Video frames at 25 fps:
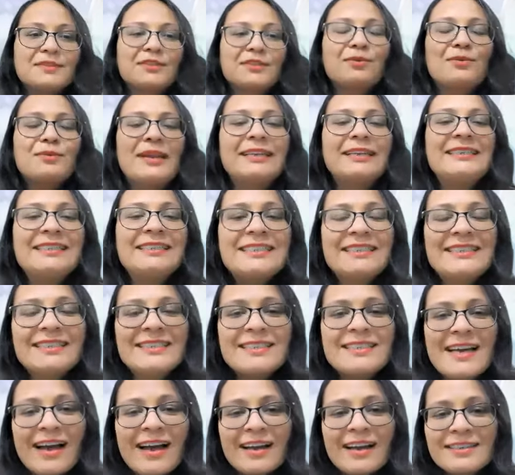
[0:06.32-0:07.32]
So let's
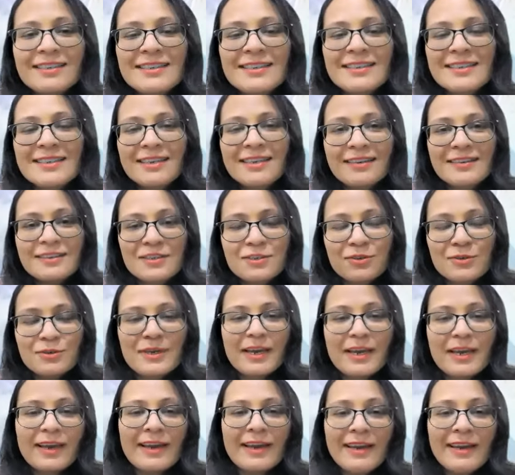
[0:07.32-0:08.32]
start
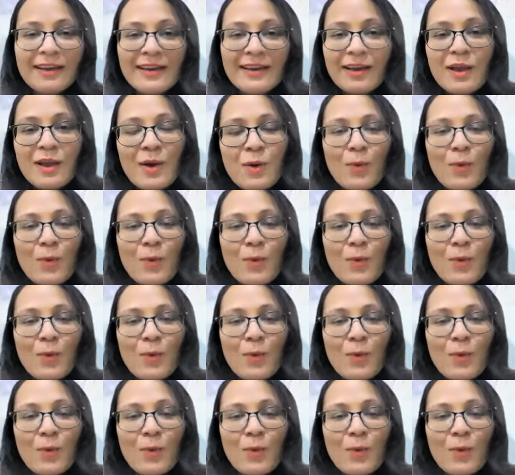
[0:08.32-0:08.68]
today